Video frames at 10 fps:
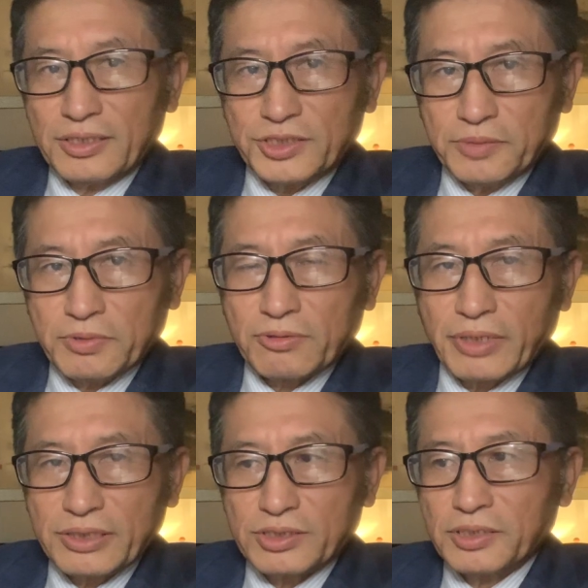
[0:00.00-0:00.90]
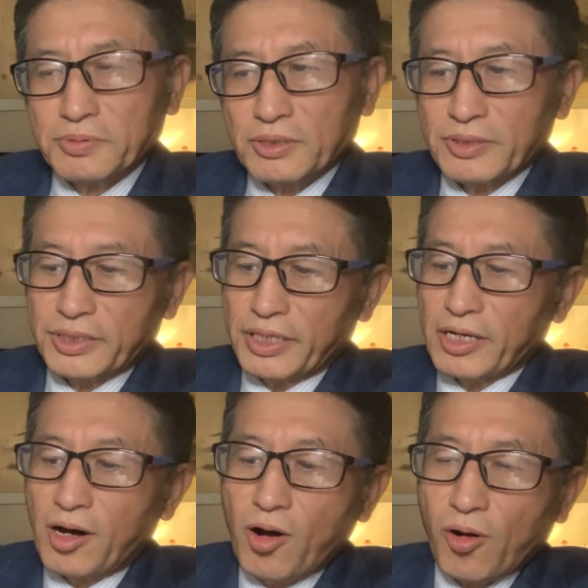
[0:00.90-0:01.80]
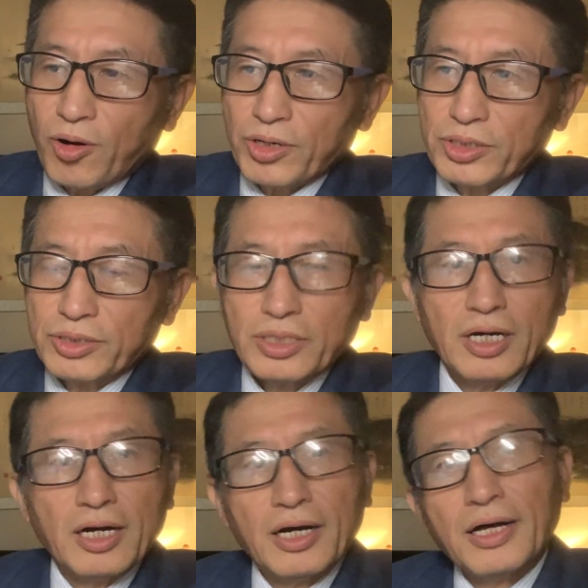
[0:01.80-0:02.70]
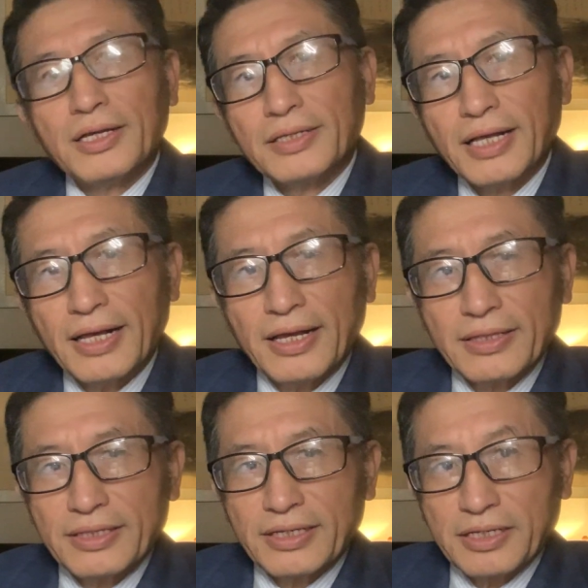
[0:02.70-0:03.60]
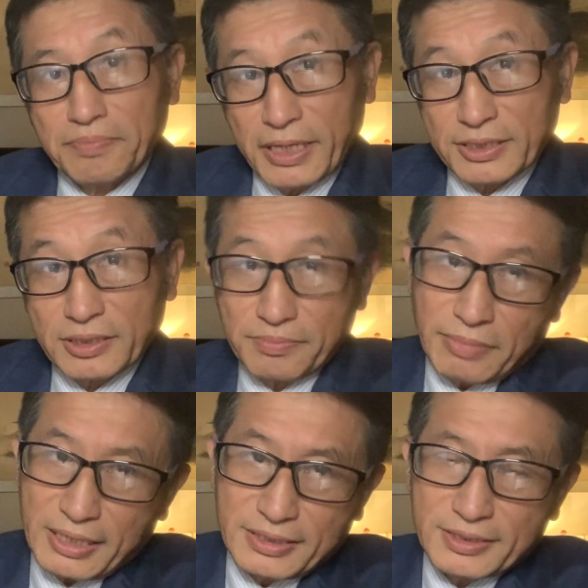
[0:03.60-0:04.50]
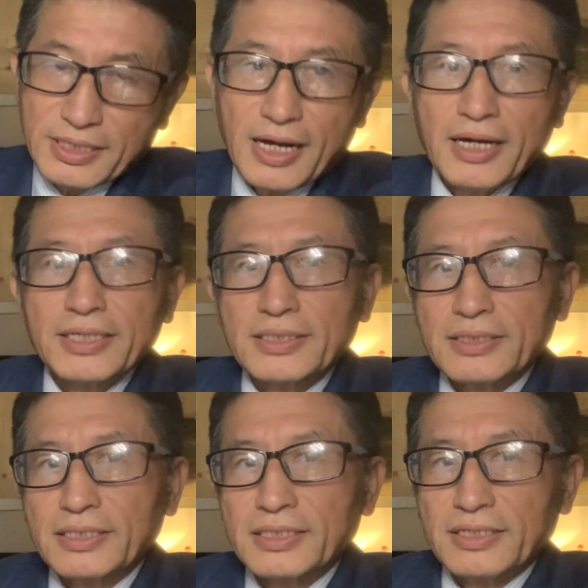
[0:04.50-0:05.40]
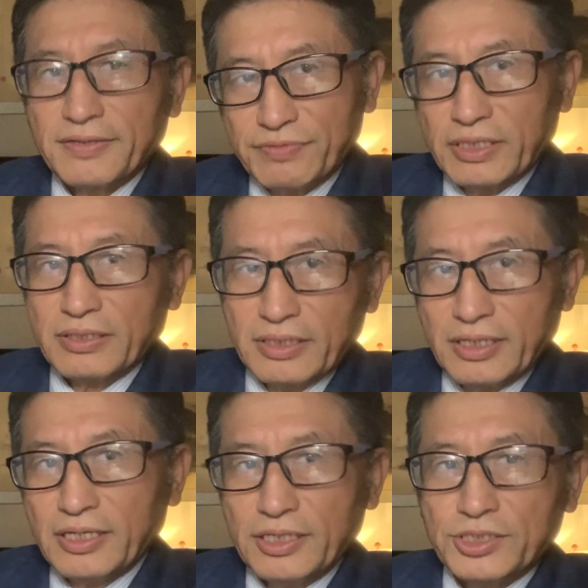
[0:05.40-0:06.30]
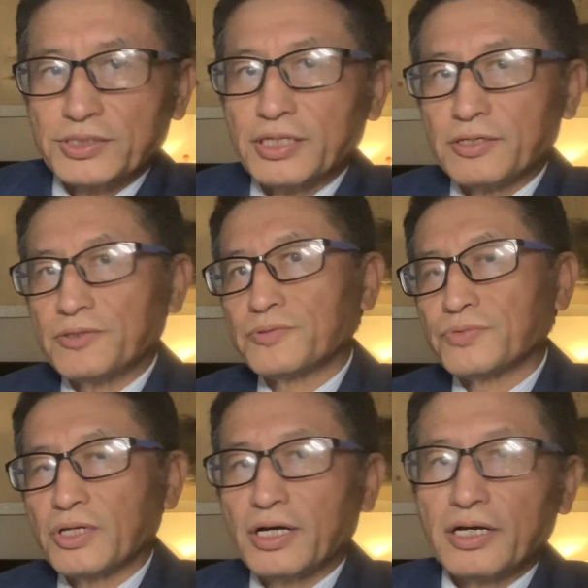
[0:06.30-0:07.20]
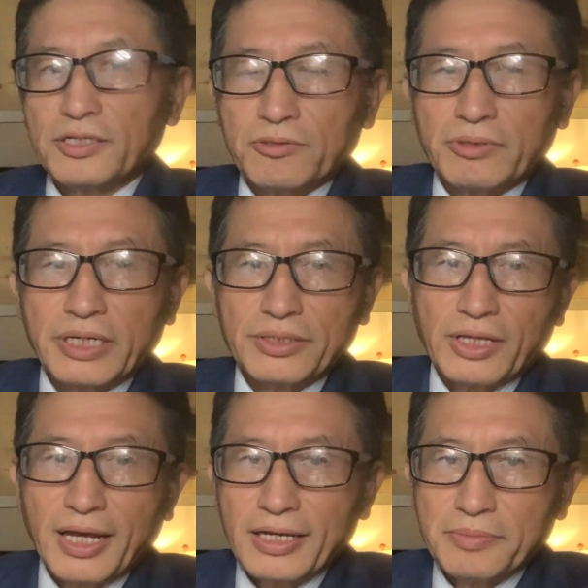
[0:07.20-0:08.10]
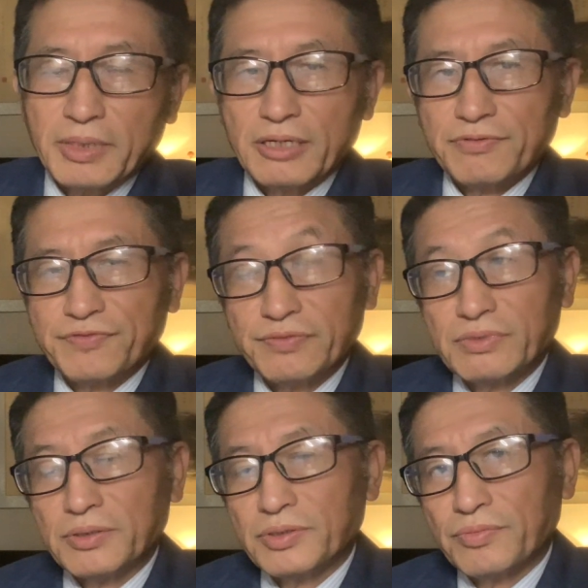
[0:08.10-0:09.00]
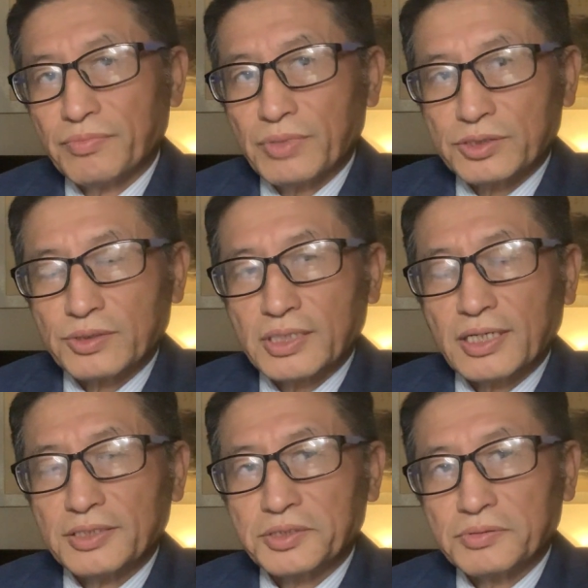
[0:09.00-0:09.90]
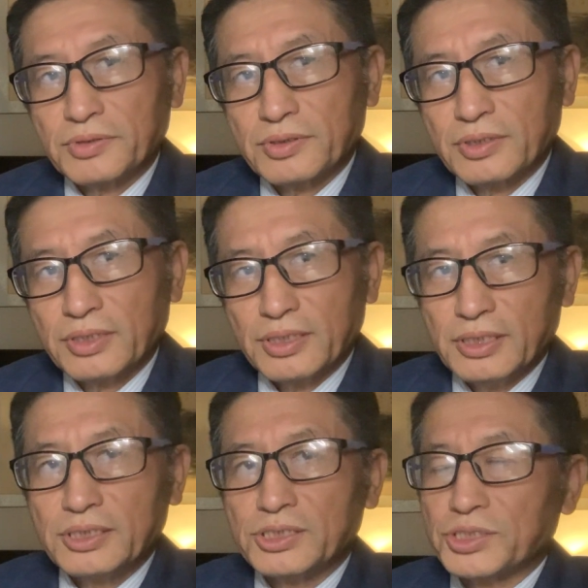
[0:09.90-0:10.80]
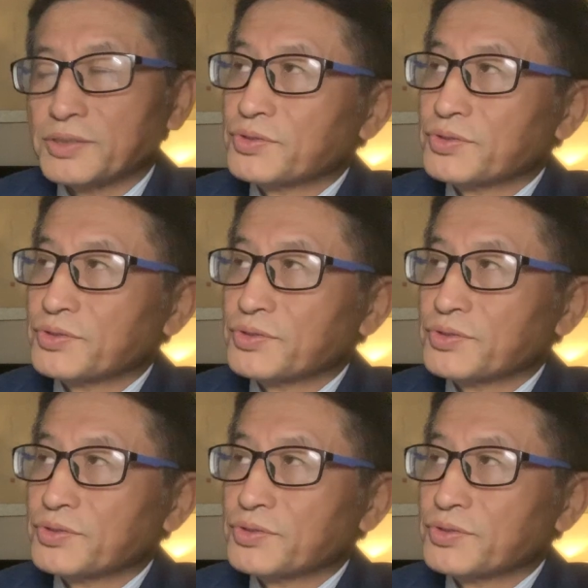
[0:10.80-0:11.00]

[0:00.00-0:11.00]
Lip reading: ship cranes, typically they are at the capacity by design, lifting each single crane at about 50 metric tons each.